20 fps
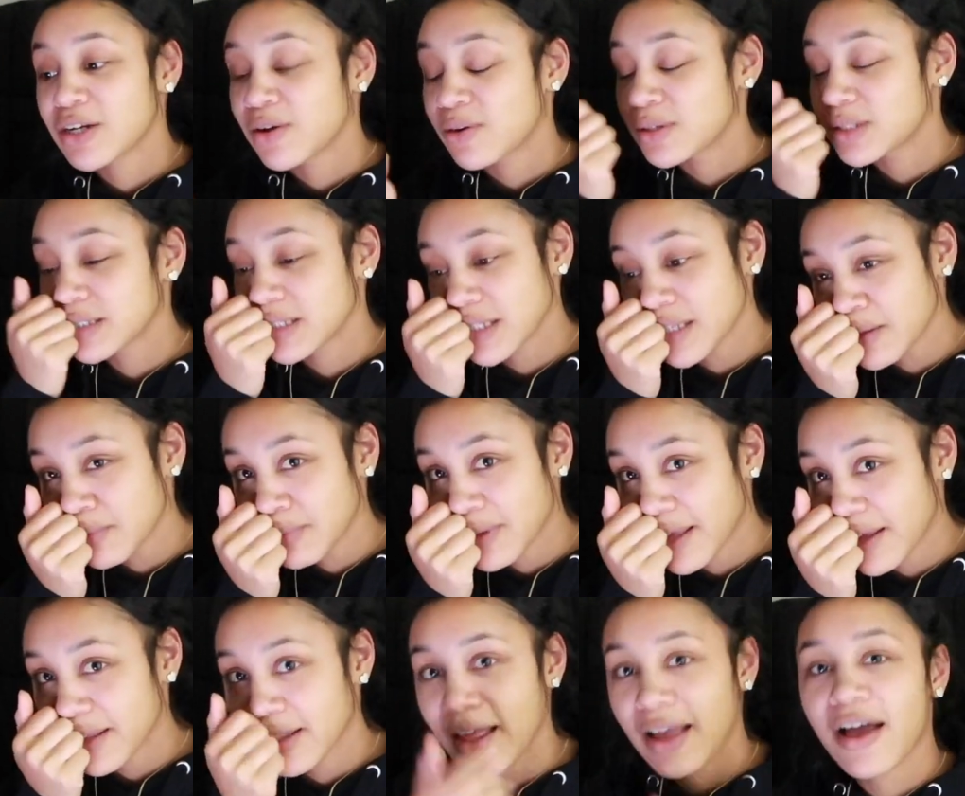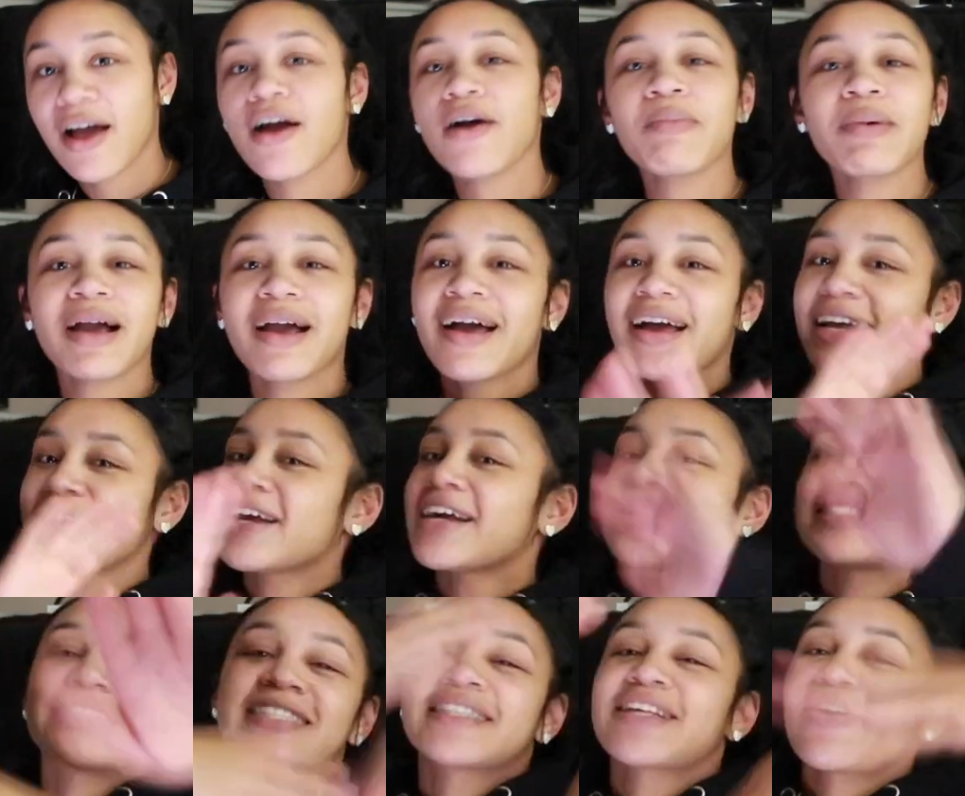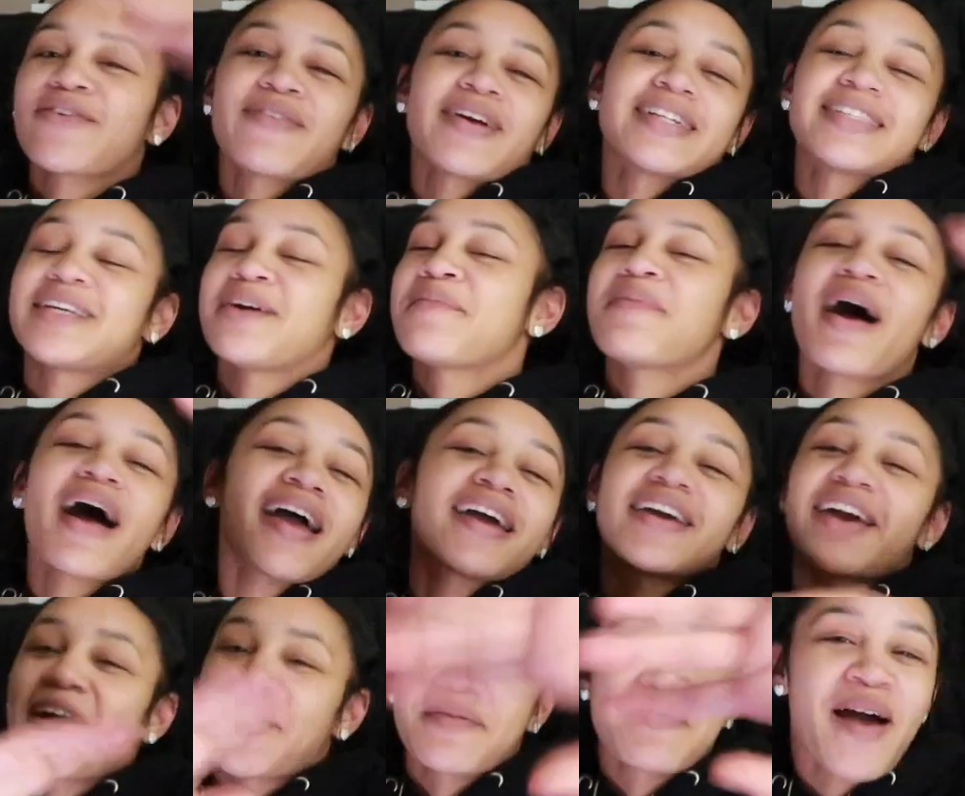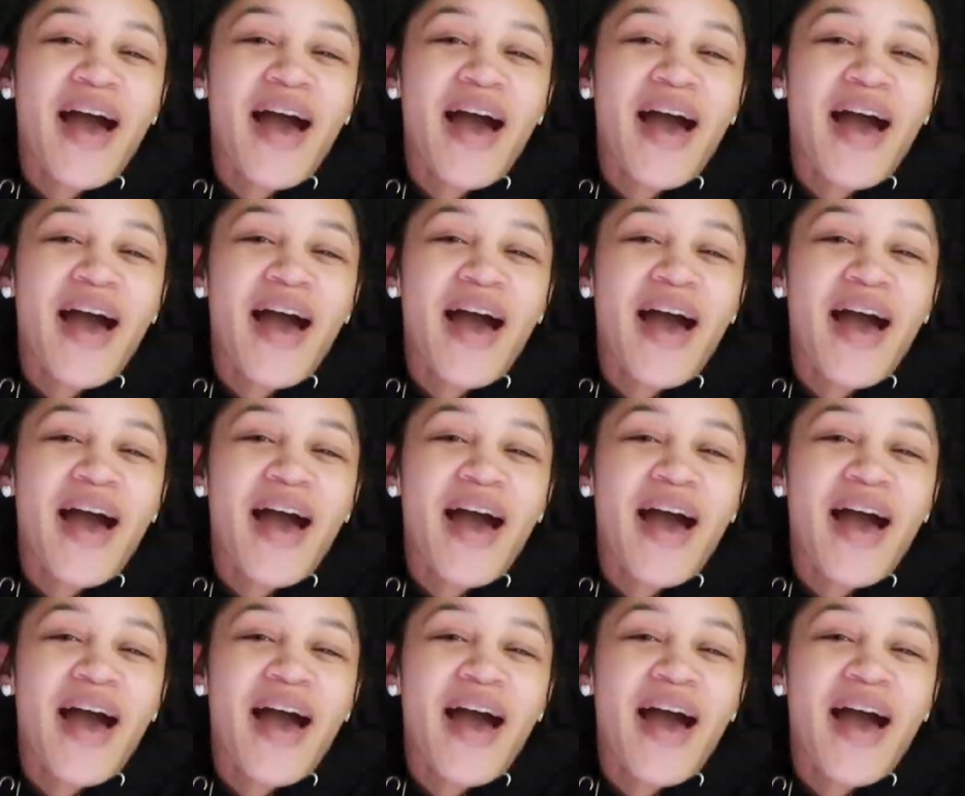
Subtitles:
to go to sleep late. Like, oh my god, here, I just got rented. Bye, y'all.